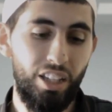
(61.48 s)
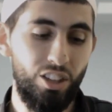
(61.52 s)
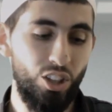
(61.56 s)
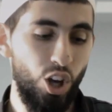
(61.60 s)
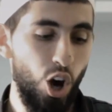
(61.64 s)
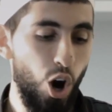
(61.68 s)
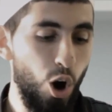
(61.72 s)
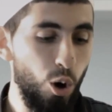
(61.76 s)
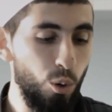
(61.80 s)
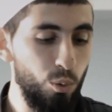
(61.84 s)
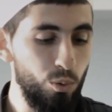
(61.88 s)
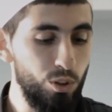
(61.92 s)
in
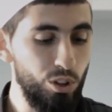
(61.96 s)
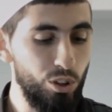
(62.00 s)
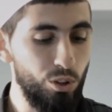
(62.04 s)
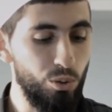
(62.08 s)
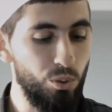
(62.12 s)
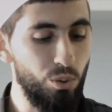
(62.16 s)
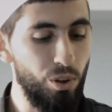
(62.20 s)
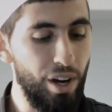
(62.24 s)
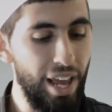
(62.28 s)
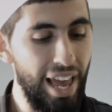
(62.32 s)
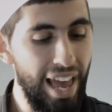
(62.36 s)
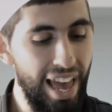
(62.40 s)
the Holy
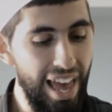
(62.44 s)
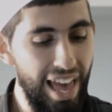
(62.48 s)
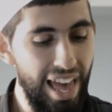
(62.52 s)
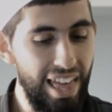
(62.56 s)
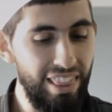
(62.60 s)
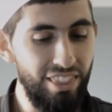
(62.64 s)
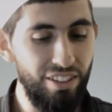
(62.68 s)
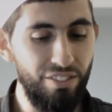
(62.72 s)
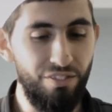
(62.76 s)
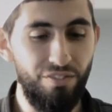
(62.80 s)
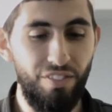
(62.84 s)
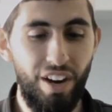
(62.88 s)

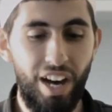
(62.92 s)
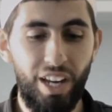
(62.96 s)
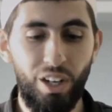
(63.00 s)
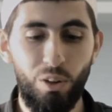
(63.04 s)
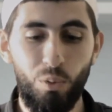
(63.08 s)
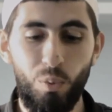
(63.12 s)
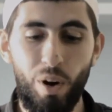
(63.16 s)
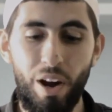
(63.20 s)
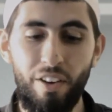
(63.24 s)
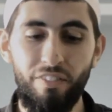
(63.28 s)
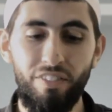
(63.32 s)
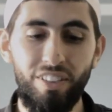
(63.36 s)
Quran, the final
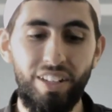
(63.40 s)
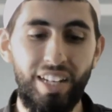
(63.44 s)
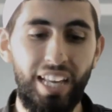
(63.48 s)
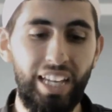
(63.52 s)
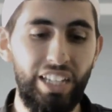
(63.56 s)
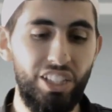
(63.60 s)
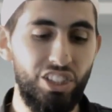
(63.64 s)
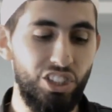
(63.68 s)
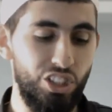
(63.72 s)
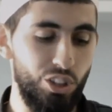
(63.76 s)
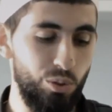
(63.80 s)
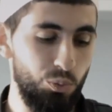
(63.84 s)

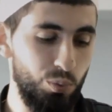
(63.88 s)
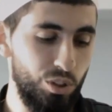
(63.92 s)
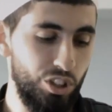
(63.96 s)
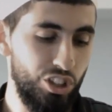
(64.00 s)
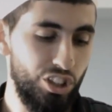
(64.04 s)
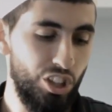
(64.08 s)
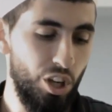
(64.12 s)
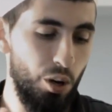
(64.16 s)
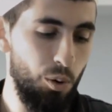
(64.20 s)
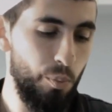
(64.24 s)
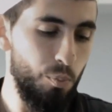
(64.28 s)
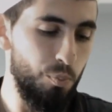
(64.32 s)
revelation in
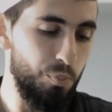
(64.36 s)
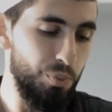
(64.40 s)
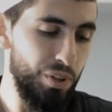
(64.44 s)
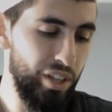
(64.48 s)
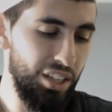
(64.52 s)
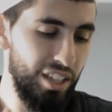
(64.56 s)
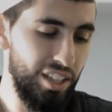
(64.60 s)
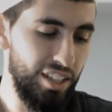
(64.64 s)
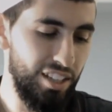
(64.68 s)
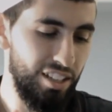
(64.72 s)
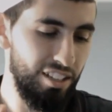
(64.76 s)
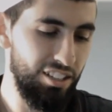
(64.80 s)
which there'll
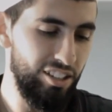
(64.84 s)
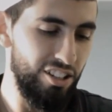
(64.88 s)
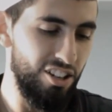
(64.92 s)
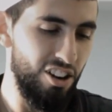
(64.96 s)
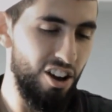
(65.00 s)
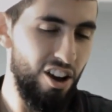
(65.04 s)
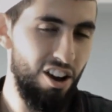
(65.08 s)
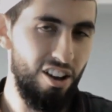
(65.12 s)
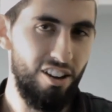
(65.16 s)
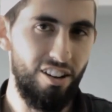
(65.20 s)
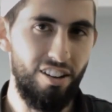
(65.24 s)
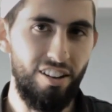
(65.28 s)
be
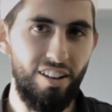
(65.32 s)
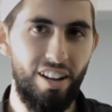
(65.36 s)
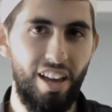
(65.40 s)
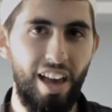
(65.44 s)
none